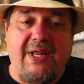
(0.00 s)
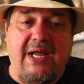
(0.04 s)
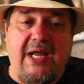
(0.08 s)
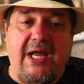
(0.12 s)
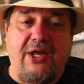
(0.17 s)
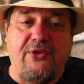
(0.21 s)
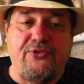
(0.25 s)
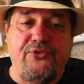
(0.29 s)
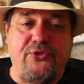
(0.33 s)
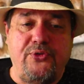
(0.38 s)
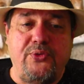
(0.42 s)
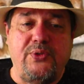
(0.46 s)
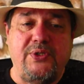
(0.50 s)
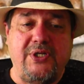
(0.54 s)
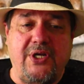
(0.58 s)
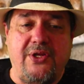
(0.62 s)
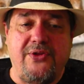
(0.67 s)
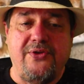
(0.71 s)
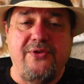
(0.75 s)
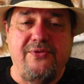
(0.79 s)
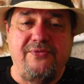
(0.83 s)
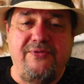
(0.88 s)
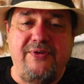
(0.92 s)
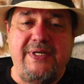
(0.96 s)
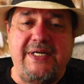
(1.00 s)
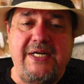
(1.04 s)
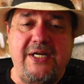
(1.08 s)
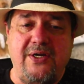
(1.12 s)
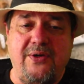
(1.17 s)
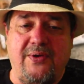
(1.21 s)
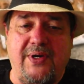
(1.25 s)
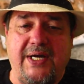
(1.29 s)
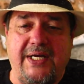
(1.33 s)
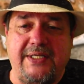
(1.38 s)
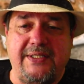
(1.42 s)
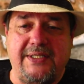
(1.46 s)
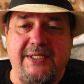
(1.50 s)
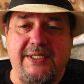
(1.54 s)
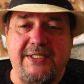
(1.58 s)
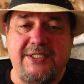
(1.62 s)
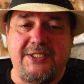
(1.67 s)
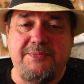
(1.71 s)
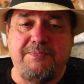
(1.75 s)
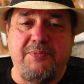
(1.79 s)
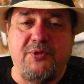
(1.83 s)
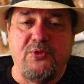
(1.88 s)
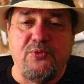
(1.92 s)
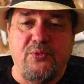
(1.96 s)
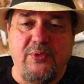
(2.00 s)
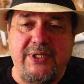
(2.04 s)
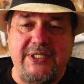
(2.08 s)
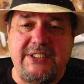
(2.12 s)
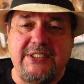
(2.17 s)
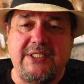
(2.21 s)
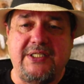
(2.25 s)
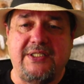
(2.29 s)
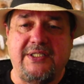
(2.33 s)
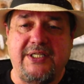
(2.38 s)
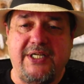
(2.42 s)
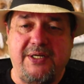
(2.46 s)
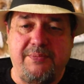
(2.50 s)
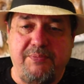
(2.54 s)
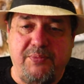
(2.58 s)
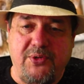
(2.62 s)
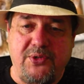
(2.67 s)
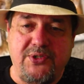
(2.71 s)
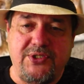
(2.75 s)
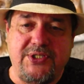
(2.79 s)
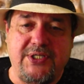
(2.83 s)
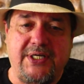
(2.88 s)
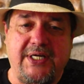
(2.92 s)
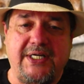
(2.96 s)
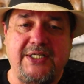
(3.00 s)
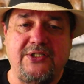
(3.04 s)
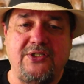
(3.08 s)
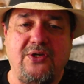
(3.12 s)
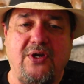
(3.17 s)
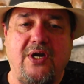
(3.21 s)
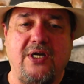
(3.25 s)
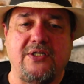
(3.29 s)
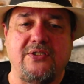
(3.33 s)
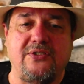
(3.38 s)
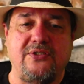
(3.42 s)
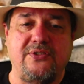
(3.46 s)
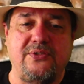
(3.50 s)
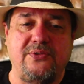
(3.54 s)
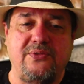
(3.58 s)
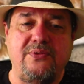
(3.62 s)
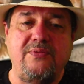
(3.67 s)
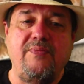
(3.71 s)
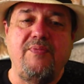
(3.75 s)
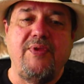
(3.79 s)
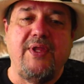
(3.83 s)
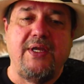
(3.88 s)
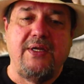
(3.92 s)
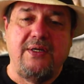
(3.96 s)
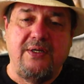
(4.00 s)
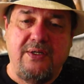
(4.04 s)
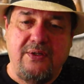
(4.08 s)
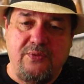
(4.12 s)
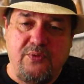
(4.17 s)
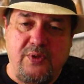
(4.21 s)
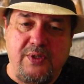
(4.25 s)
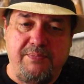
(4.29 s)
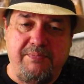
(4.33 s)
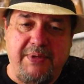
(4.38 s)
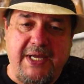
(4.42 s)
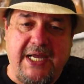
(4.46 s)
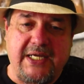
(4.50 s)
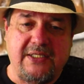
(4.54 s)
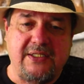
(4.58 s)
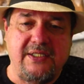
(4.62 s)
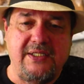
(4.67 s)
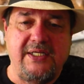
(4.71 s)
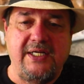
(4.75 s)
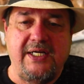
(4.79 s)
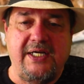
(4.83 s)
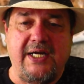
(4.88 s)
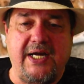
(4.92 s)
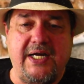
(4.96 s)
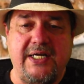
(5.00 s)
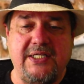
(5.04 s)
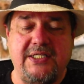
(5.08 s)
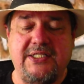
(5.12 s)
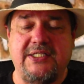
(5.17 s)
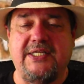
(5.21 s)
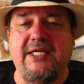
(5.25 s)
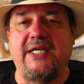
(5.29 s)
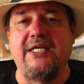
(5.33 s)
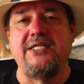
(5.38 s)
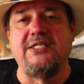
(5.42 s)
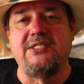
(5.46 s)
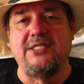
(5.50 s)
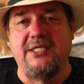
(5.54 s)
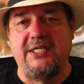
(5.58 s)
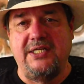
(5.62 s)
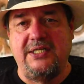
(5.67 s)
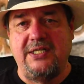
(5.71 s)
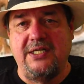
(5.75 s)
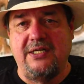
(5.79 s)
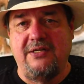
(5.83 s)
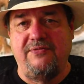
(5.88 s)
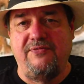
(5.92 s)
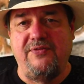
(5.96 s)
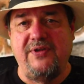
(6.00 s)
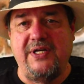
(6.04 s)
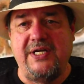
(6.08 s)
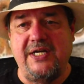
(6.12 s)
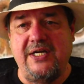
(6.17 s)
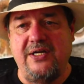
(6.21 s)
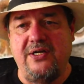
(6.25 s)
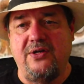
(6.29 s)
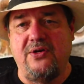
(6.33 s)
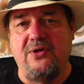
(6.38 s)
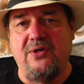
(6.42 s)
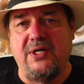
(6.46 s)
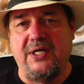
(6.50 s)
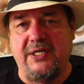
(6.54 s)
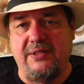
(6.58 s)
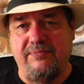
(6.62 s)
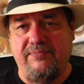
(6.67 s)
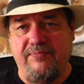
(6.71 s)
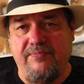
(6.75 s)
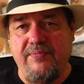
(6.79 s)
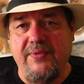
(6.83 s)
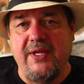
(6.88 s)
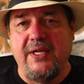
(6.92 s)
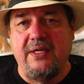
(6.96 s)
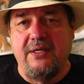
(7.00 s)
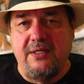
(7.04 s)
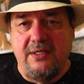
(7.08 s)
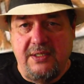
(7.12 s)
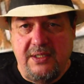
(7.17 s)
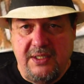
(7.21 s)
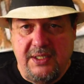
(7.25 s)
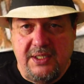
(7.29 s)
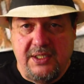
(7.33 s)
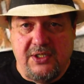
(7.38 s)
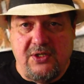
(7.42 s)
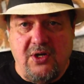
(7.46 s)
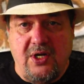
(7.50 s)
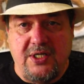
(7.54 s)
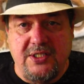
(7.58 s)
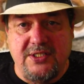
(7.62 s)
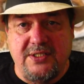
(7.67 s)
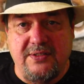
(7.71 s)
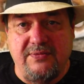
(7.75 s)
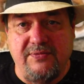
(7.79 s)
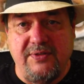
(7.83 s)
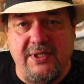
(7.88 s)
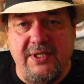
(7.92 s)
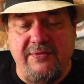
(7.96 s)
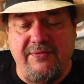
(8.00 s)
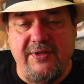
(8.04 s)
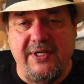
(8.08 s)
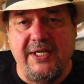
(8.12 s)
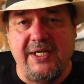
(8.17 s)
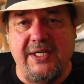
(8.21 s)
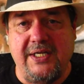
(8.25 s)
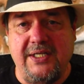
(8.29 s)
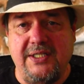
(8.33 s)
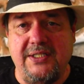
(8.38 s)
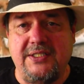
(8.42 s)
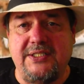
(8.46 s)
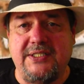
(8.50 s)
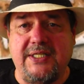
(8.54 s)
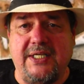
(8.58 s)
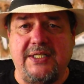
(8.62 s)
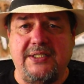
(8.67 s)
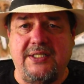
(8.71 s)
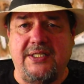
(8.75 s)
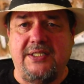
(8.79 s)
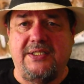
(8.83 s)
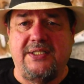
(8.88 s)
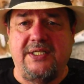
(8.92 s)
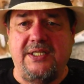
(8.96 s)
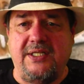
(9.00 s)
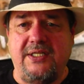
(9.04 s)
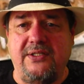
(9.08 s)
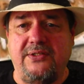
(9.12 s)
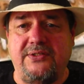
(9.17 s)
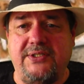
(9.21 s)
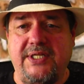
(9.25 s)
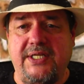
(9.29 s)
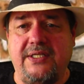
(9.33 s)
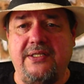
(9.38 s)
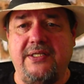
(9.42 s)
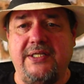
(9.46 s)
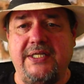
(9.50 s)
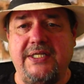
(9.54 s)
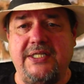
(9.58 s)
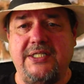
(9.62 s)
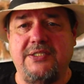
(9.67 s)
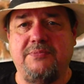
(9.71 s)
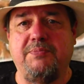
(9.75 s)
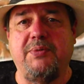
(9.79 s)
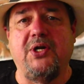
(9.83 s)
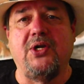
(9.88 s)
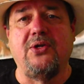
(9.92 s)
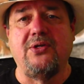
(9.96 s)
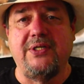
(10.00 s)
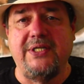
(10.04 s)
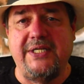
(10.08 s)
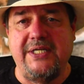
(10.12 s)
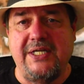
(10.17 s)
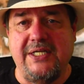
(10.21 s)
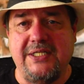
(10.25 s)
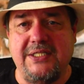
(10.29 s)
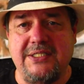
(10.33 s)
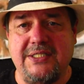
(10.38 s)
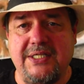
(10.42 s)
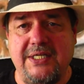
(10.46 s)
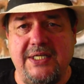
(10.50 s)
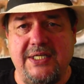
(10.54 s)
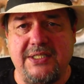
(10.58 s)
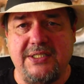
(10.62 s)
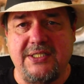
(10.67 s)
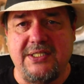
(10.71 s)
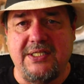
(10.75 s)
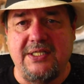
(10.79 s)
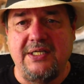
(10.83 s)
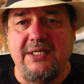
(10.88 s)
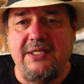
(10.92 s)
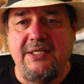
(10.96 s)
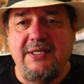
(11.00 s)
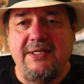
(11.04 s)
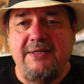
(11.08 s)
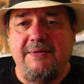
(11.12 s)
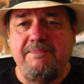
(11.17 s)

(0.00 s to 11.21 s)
I'll do another video on this, but recently a person I talked to went back to the United States. He did a video on cost of living and he said that the utilities barely exist.